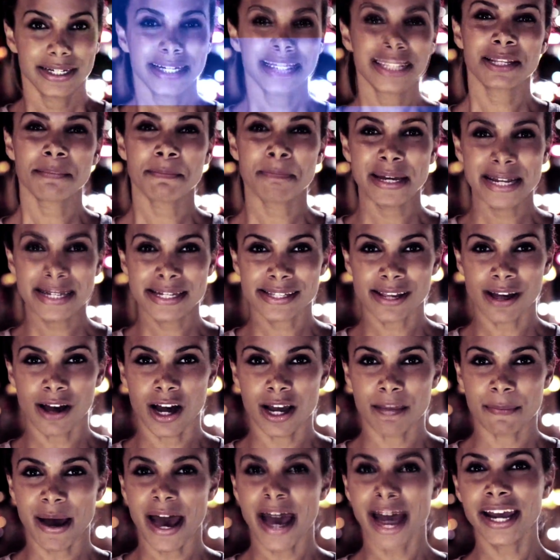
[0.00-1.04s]
In the
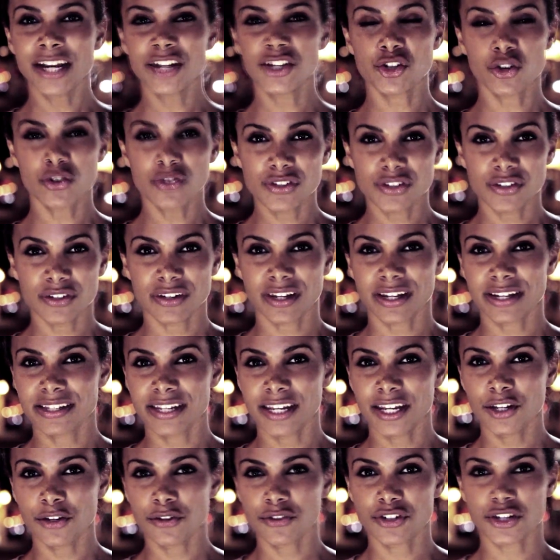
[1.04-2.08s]
meantime, Hank Johnson
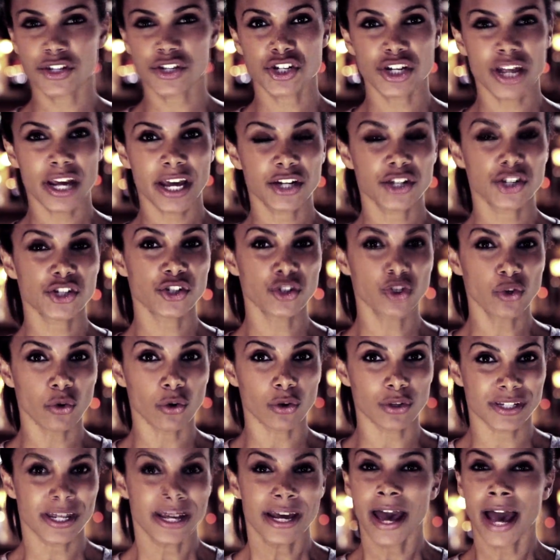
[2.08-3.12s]
continues to share
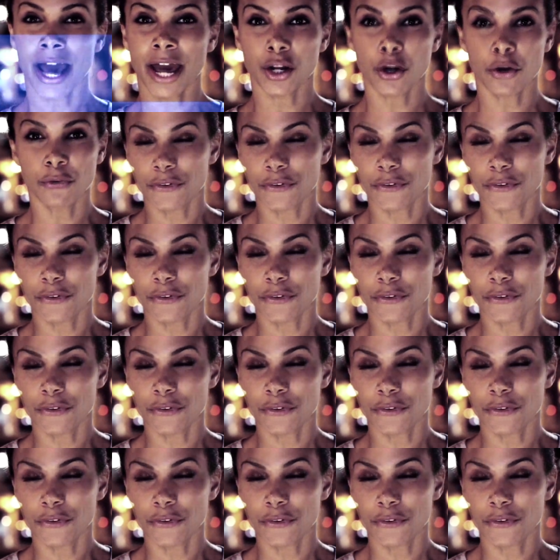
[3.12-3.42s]
short and